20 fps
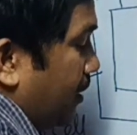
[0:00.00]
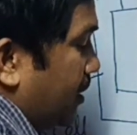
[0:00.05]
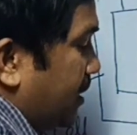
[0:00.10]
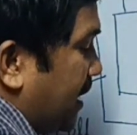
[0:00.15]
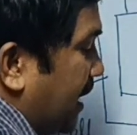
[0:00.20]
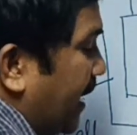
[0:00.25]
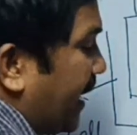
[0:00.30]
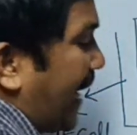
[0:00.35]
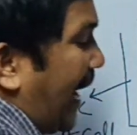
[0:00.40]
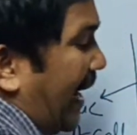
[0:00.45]

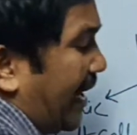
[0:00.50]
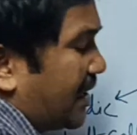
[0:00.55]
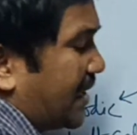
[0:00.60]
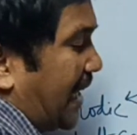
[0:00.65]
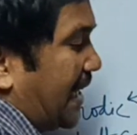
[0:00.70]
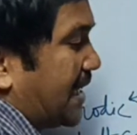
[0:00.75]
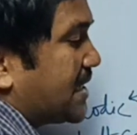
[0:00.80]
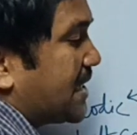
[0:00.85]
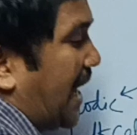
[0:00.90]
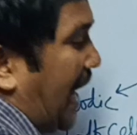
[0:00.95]
zinc
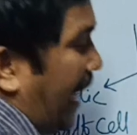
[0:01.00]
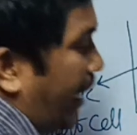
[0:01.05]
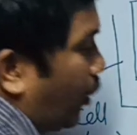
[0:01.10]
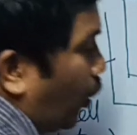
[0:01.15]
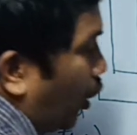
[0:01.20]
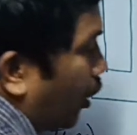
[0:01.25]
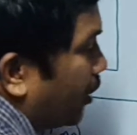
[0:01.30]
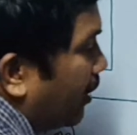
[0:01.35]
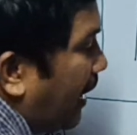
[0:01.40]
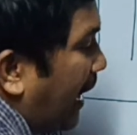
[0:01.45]
acts as
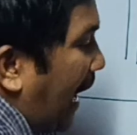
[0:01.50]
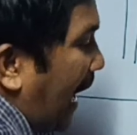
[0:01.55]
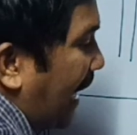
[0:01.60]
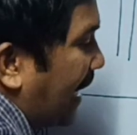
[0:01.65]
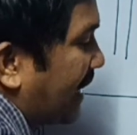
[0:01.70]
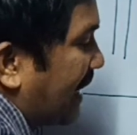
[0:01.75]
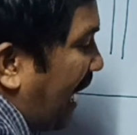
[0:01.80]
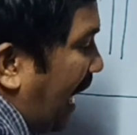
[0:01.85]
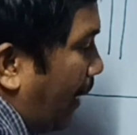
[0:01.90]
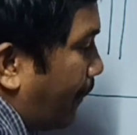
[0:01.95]
anode
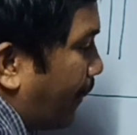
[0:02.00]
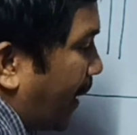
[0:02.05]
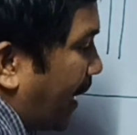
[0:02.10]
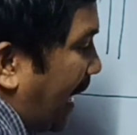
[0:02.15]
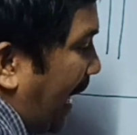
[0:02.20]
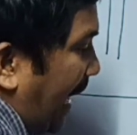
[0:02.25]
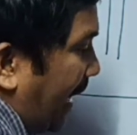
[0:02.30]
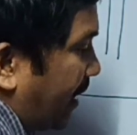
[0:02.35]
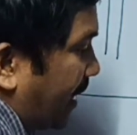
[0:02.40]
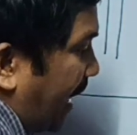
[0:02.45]
and
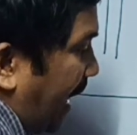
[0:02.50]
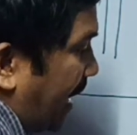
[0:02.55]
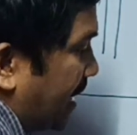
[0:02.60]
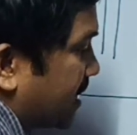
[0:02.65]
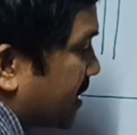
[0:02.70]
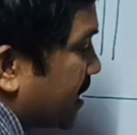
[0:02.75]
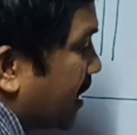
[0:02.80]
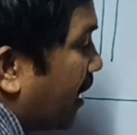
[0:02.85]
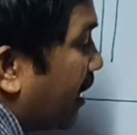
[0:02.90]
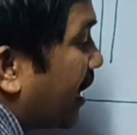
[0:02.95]
copper acts
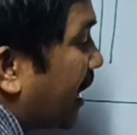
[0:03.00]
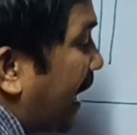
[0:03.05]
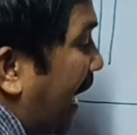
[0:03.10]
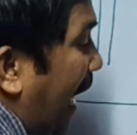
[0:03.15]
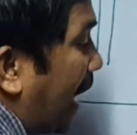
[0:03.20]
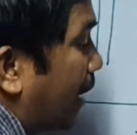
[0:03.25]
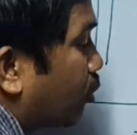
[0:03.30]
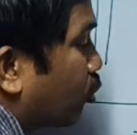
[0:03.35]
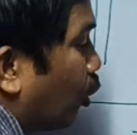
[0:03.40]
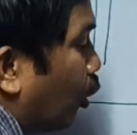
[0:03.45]
as
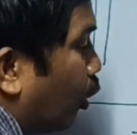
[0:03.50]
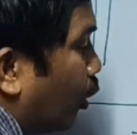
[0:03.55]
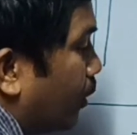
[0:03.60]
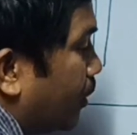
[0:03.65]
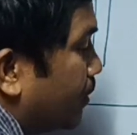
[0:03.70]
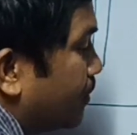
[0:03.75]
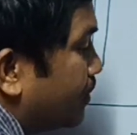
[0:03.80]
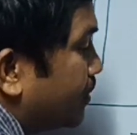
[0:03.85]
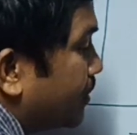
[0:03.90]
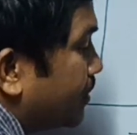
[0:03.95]

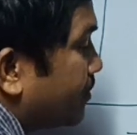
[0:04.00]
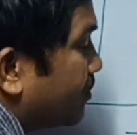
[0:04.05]
cathode.